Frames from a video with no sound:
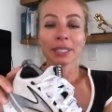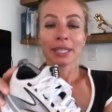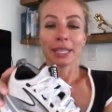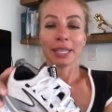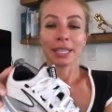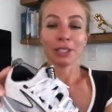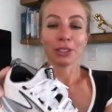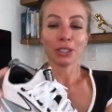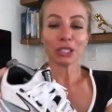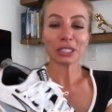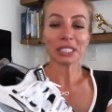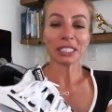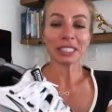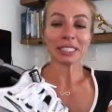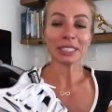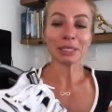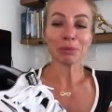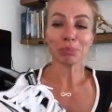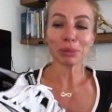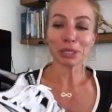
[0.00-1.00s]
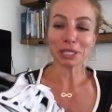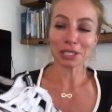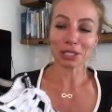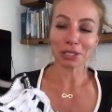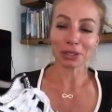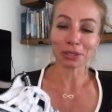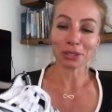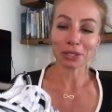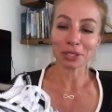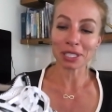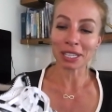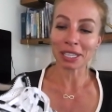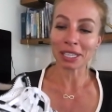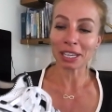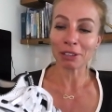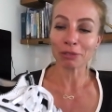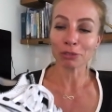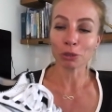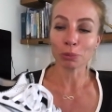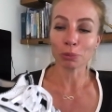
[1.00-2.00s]
and not get any blisters and
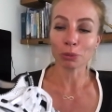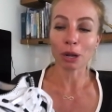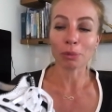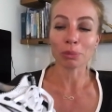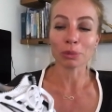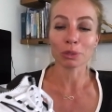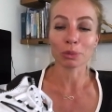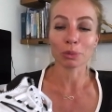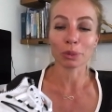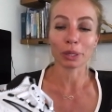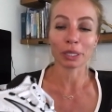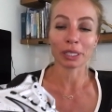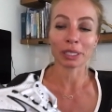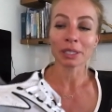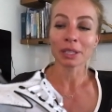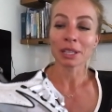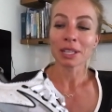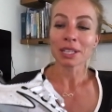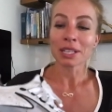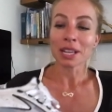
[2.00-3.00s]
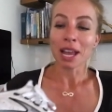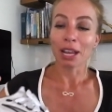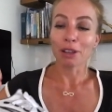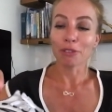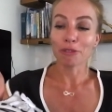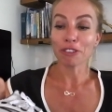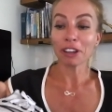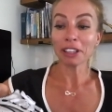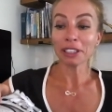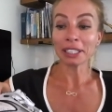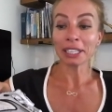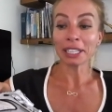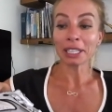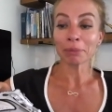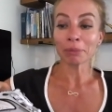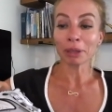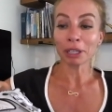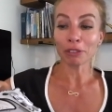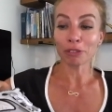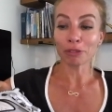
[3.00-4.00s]
have no problems with it. I felt like
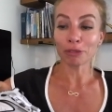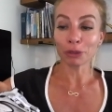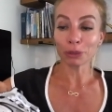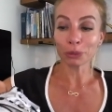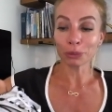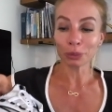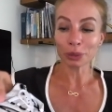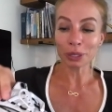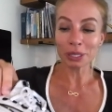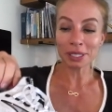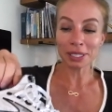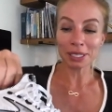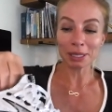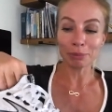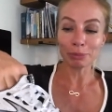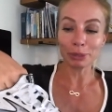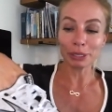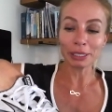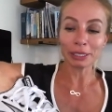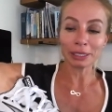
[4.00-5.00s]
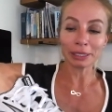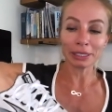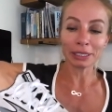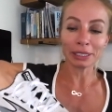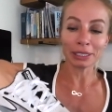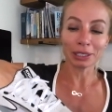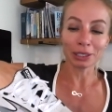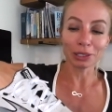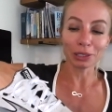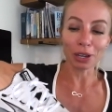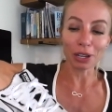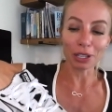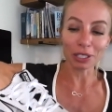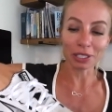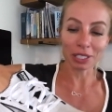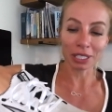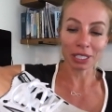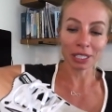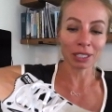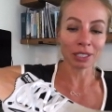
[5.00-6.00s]
my foot was immediately locked
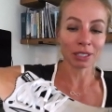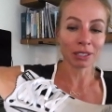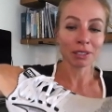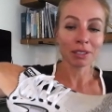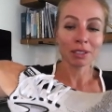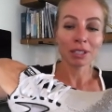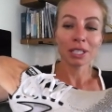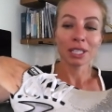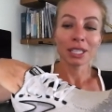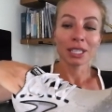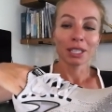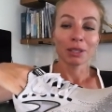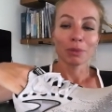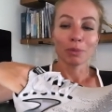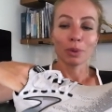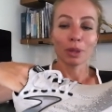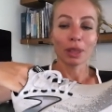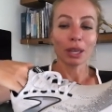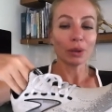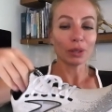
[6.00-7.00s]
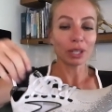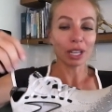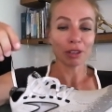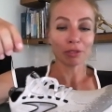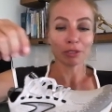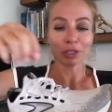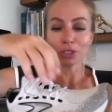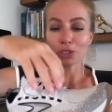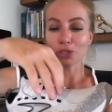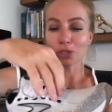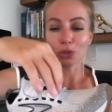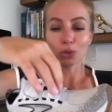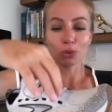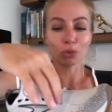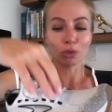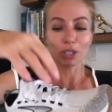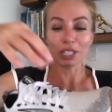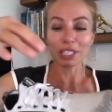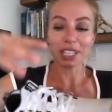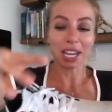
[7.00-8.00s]
in without having to
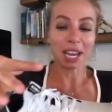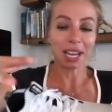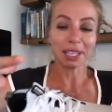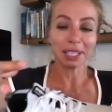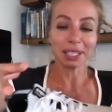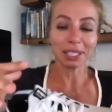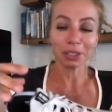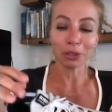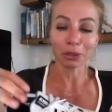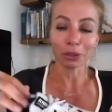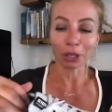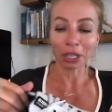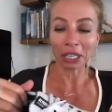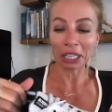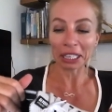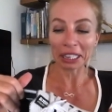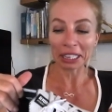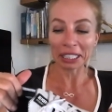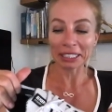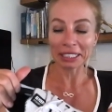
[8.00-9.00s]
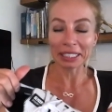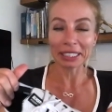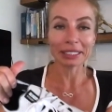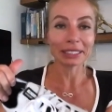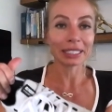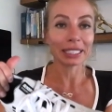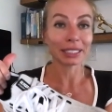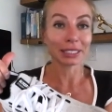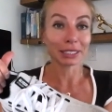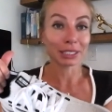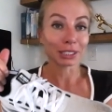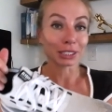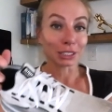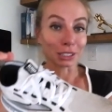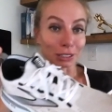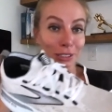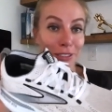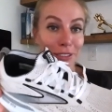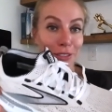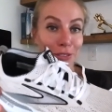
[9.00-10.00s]
retie it or anything like that. It
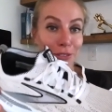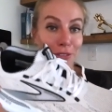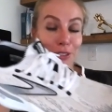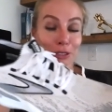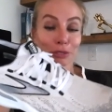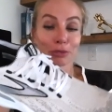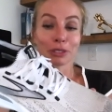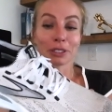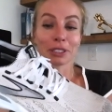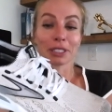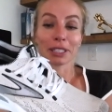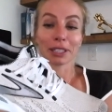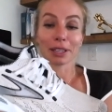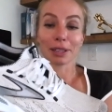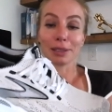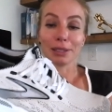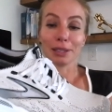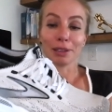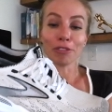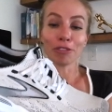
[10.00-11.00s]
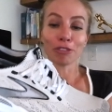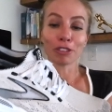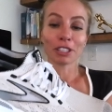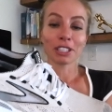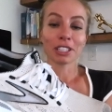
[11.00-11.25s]
just literally fit like a glove.